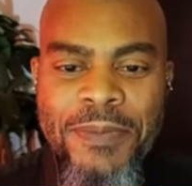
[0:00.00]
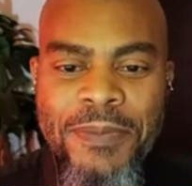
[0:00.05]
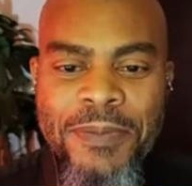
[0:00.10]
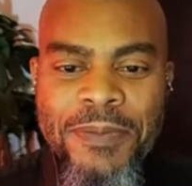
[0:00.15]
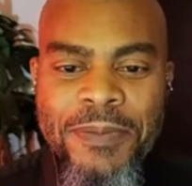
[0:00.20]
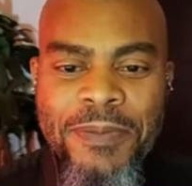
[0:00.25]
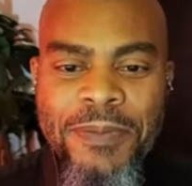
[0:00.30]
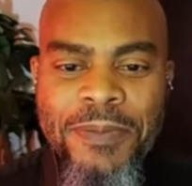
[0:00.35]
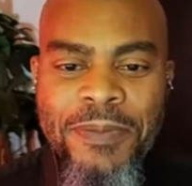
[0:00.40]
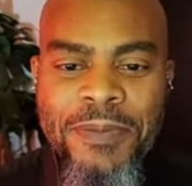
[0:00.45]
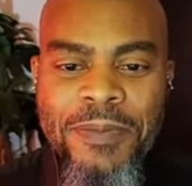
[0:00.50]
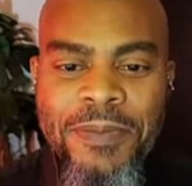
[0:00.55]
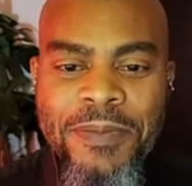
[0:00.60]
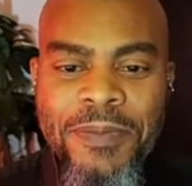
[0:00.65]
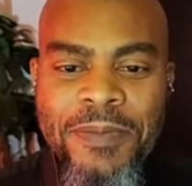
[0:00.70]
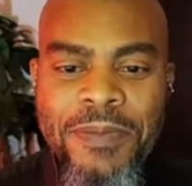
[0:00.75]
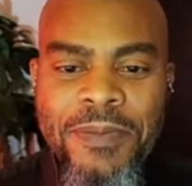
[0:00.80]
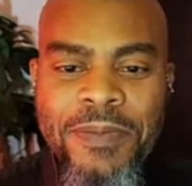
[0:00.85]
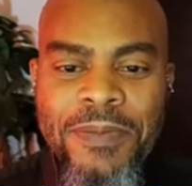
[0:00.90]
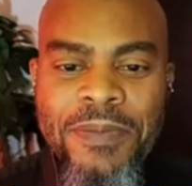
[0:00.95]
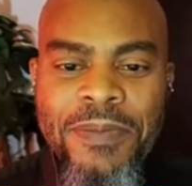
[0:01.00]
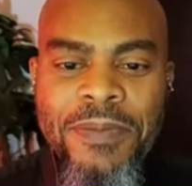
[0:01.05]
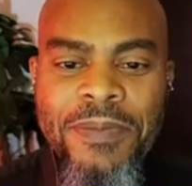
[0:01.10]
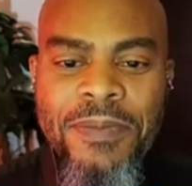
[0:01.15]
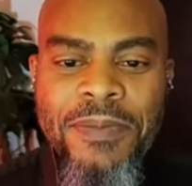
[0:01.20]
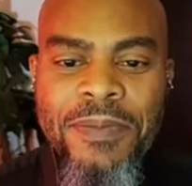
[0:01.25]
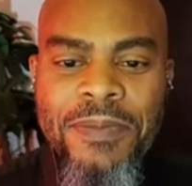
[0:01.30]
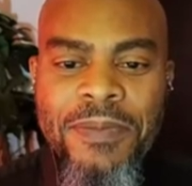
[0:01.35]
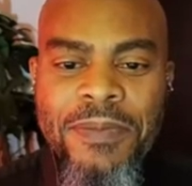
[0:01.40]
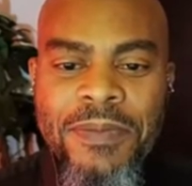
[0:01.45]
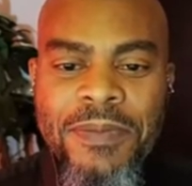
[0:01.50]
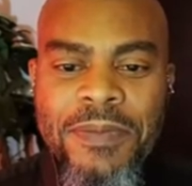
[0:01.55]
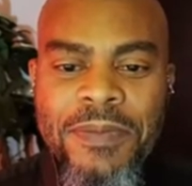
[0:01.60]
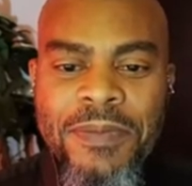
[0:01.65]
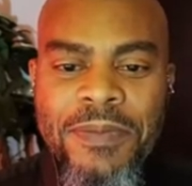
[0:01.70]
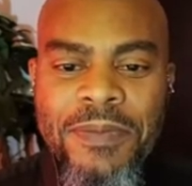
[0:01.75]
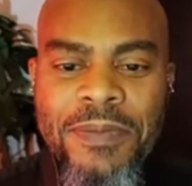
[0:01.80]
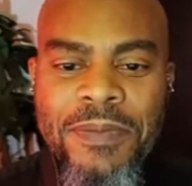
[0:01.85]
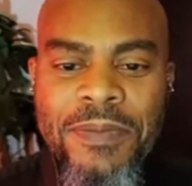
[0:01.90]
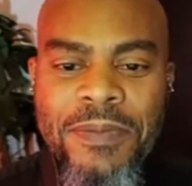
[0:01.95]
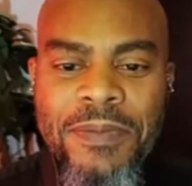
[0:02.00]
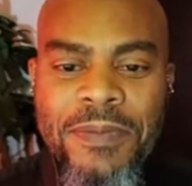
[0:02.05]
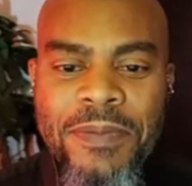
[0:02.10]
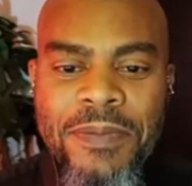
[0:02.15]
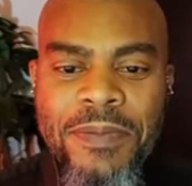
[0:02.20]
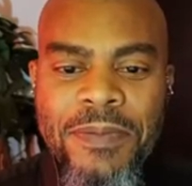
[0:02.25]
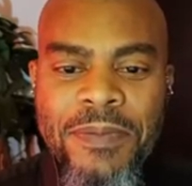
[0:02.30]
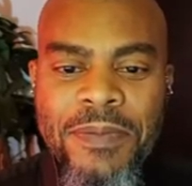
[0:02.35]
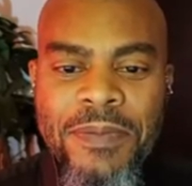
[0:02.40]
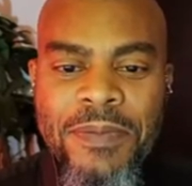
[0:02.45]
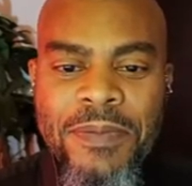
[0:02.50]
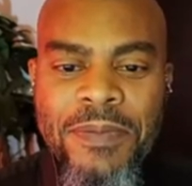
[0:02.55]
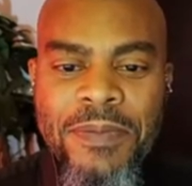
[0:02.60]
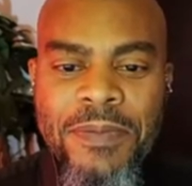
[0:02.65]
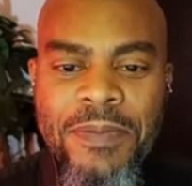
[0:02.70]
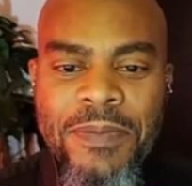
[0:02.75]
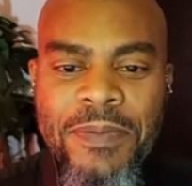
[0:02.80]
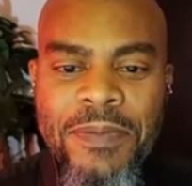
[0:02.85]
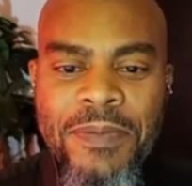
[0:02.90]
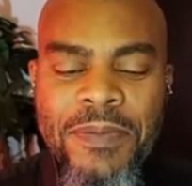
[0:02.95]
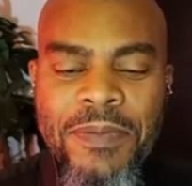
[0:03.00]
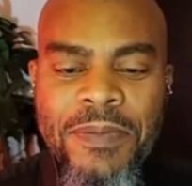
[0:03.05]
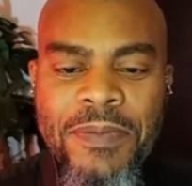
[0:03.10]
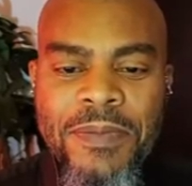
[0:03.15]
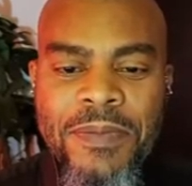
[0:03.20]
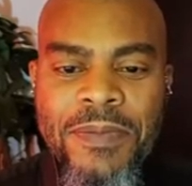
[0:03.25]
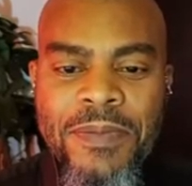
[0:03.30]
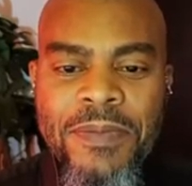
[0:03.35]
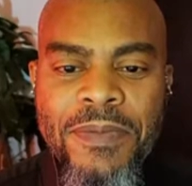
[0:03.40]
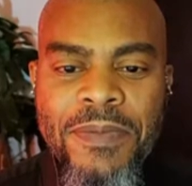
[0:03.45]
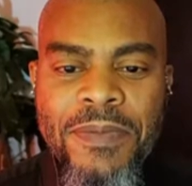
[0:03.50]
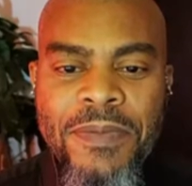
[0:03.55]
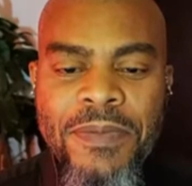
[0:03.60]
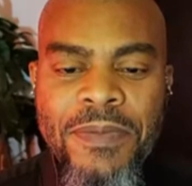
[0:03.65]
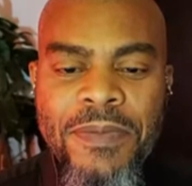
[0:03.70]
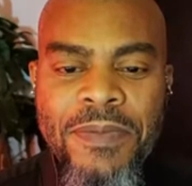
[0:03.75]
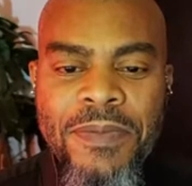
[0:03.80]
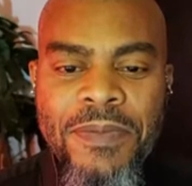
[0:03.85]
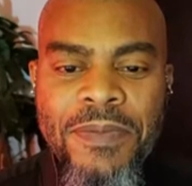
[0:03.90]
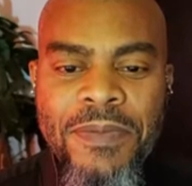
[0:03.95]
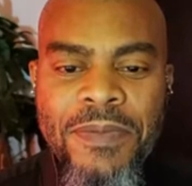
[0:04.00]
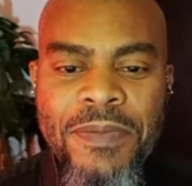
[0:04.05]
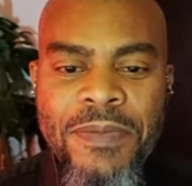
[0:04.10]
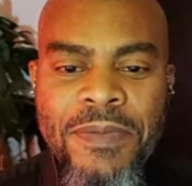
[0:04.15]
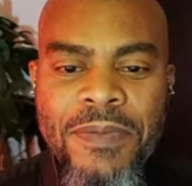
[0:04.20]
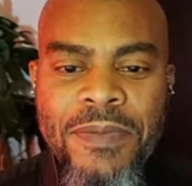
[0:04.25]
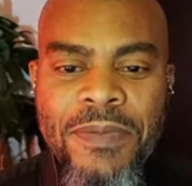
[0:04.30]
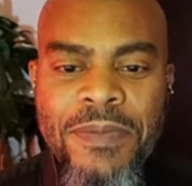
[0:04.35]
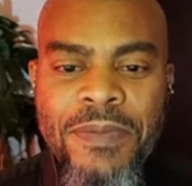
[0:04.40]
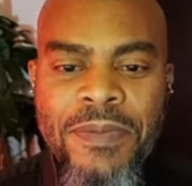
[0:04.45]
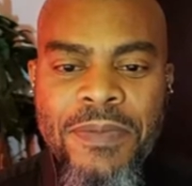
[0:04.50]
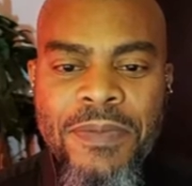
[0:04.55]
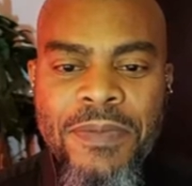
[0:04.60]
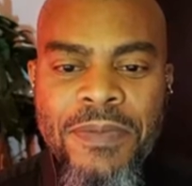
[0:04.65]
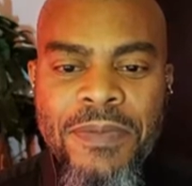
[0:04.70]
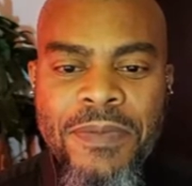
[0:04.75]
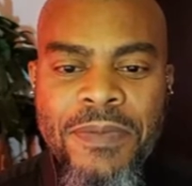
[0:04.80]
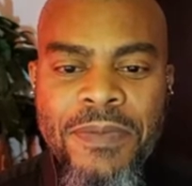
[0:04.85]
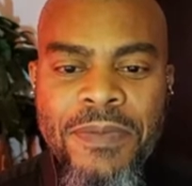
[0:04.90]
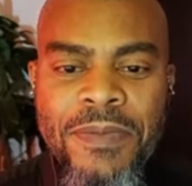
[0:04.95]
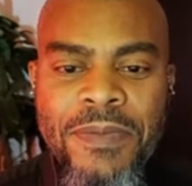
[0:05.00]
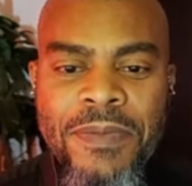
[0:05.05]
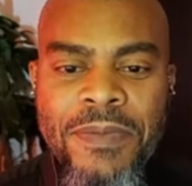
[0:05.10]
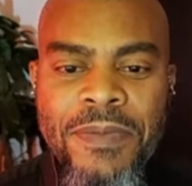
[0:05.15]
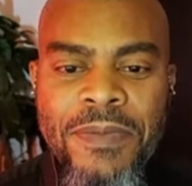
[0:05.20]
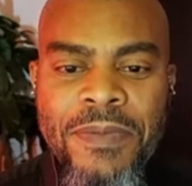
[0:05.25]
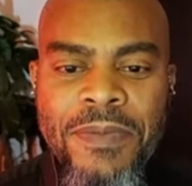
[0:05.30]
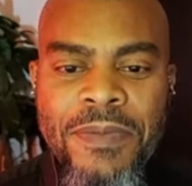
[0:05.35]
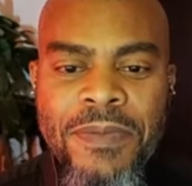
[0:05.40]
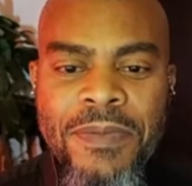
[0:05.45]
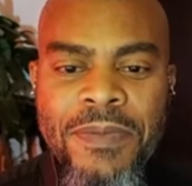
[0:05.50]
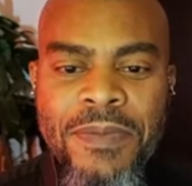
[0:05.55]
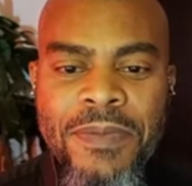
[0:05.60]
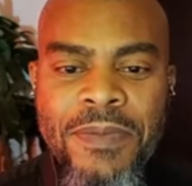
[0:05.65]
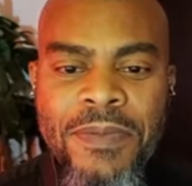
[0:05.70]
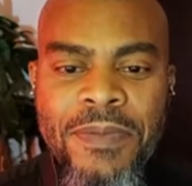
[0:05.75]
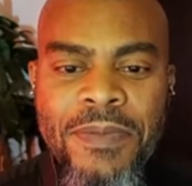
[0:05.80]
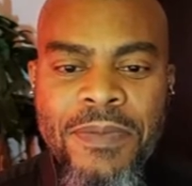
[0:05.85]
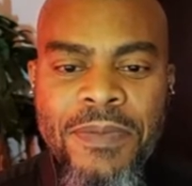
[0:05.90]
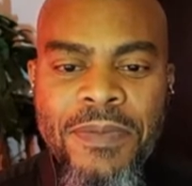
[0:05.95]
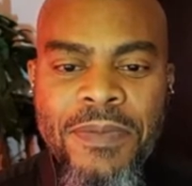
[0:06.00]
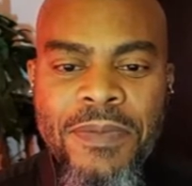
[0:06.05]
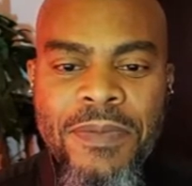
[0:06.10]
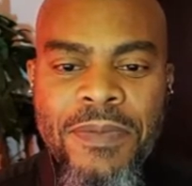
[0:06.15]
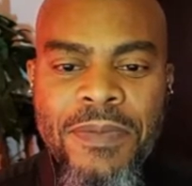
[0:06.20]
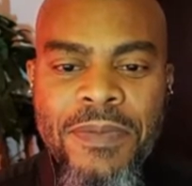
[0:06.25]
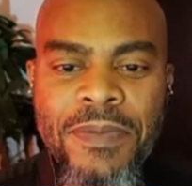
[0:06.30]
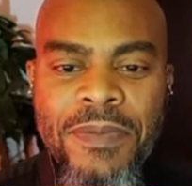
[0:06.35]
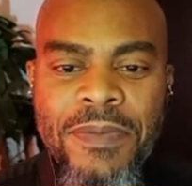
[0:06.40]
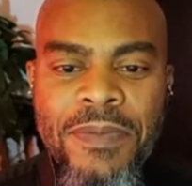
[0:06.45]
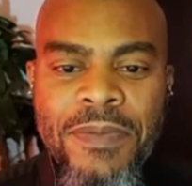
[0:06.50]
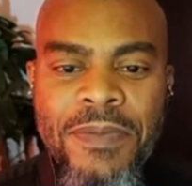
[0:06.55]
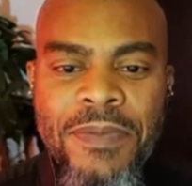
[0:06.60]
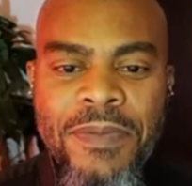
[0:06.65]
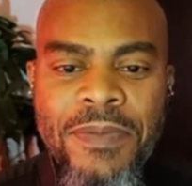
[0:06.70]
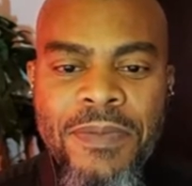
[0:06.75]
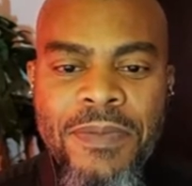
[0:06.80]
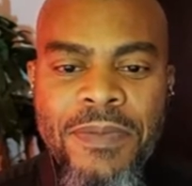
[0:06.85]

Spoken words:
The person shown says nothing.